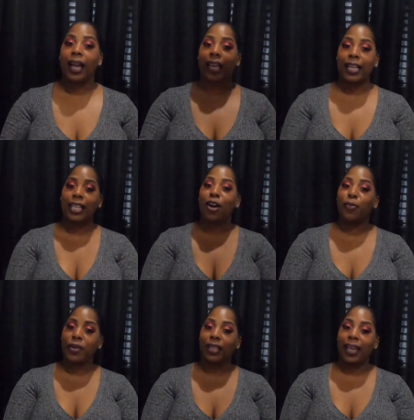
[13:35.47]
I
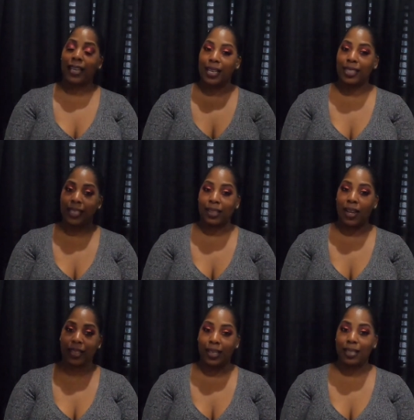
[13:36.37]
hope you like content
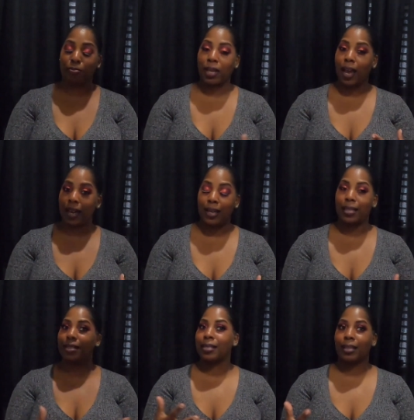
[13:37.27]
like this
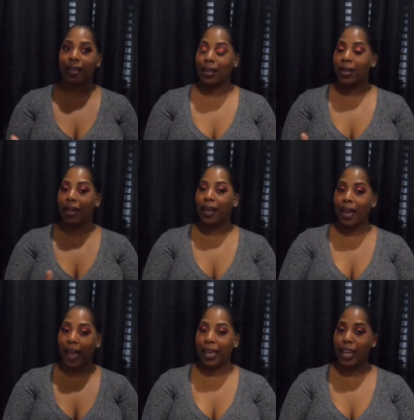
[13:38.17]
because
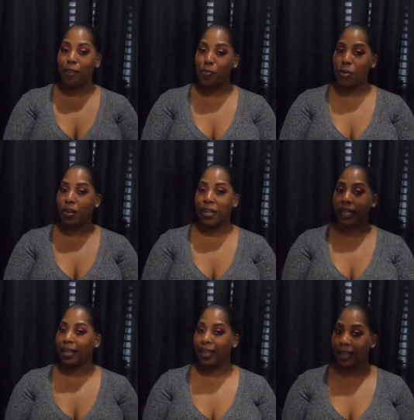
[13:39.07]
I have more
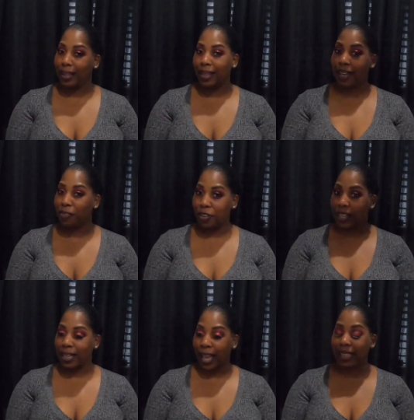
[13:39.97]
of
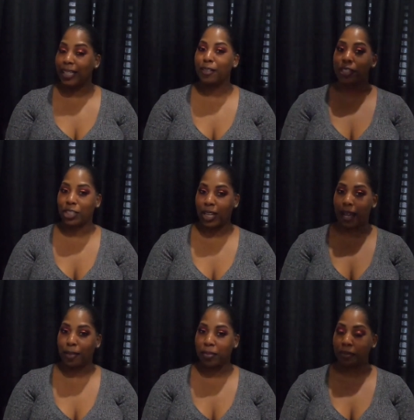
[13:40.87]
it. I love to
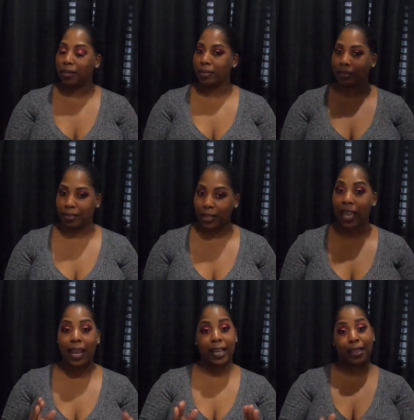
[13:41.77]
shop
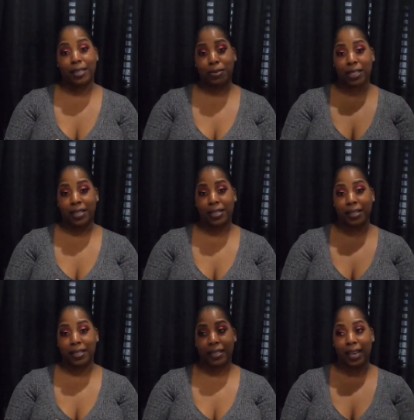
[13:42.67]
and I love to
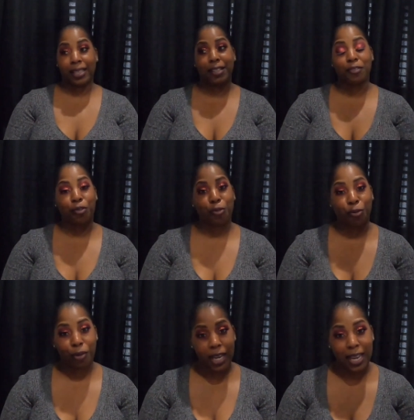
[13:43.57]
cook. I love
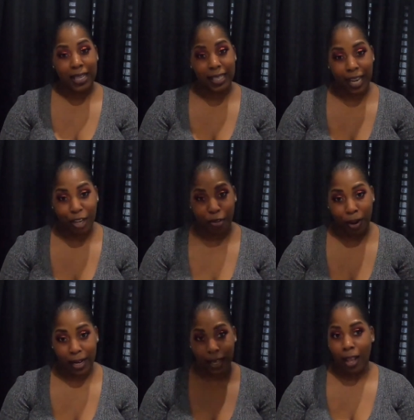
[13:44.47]

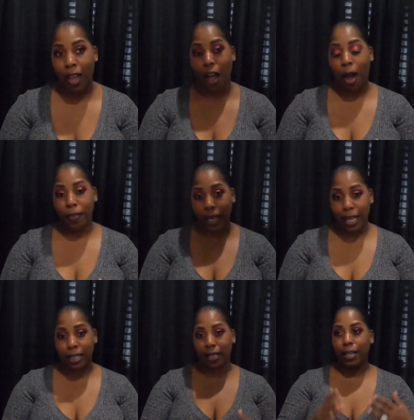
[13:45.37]
redecorating. I'm
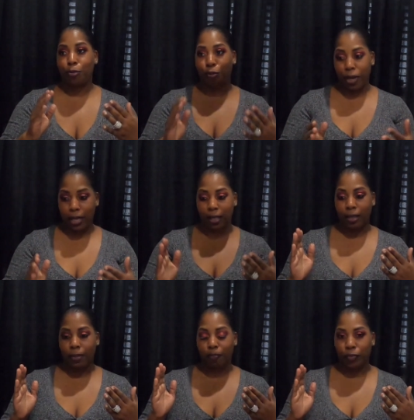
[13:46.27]
constantly
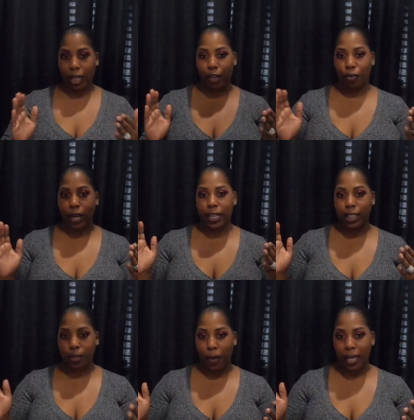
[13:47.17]
redecorating
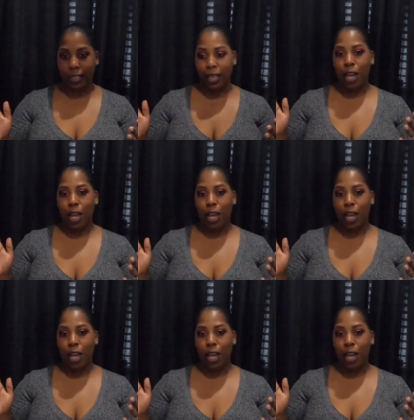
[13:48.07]
space.